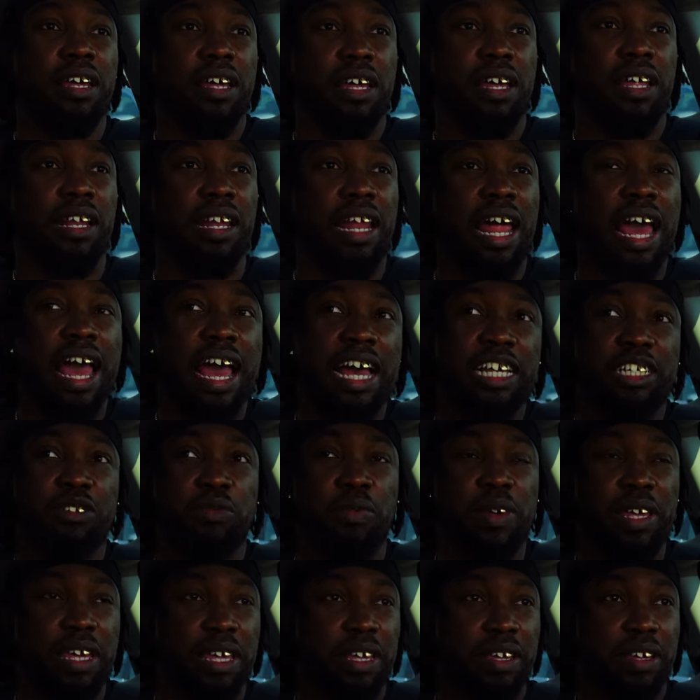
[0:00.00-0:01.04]
last
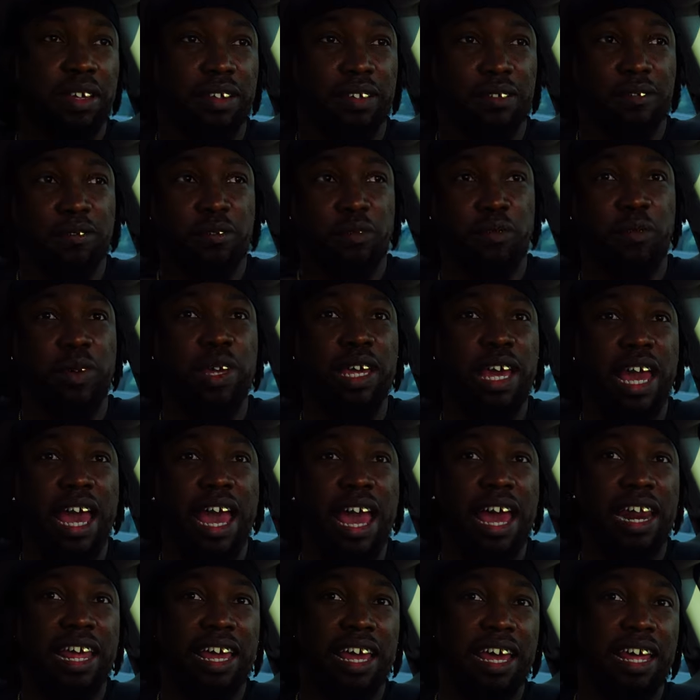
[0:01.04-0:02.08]
week we
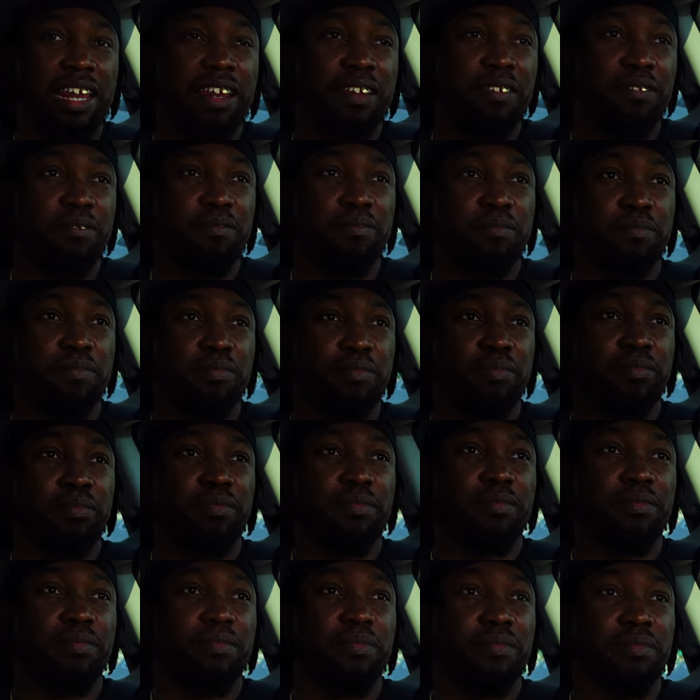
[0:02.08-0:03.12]
had hit
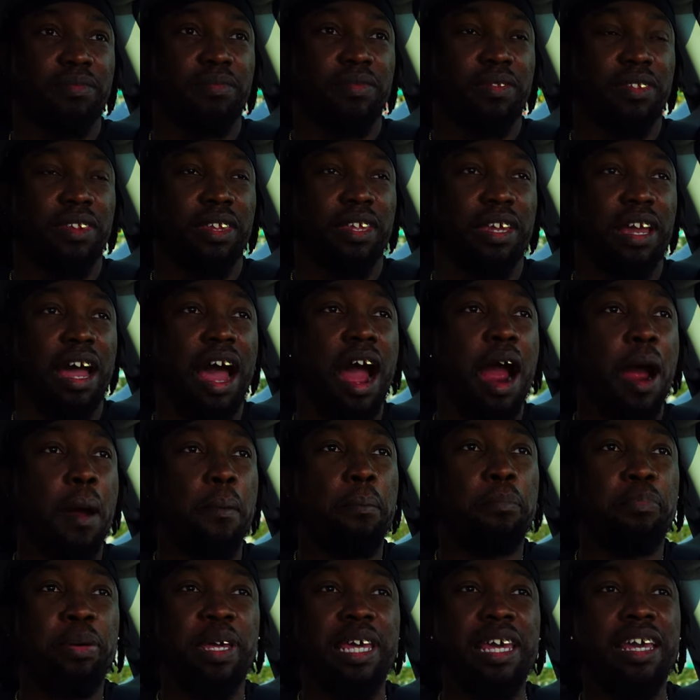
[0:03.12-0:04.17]
our
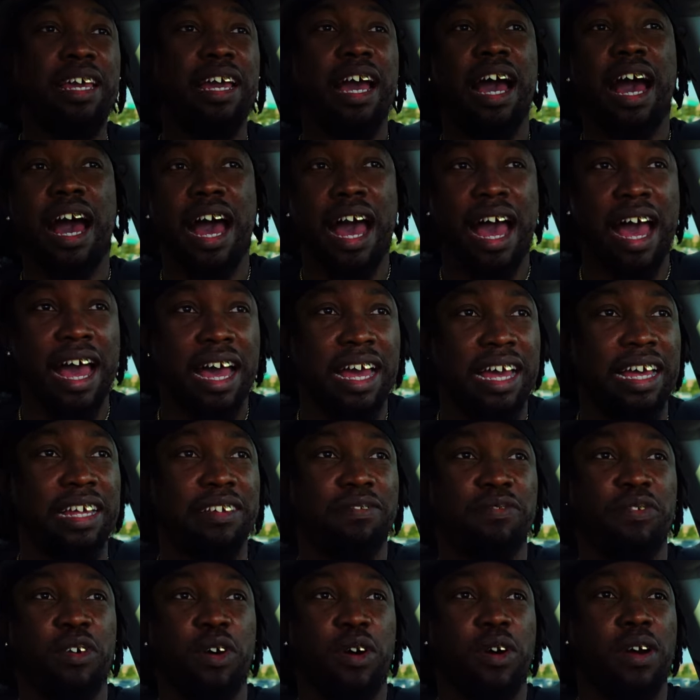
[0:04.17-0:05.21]
peak high as
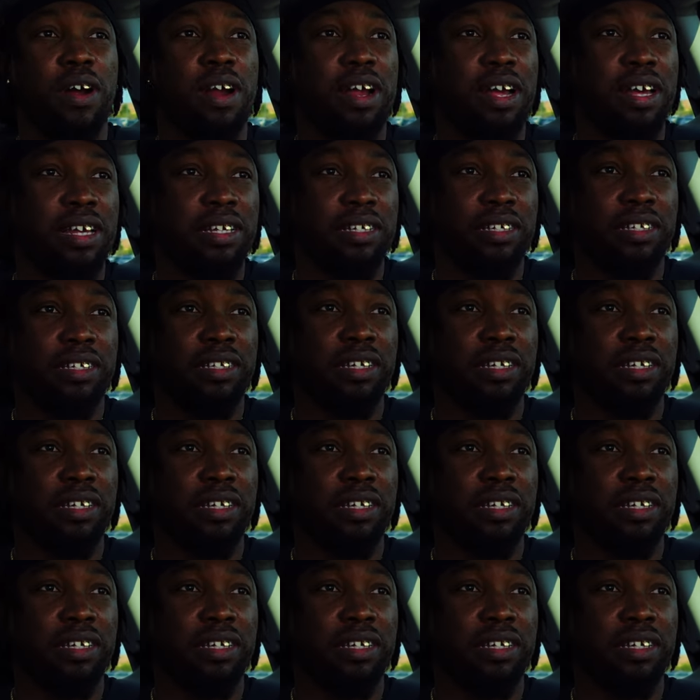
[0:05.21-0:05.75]
far as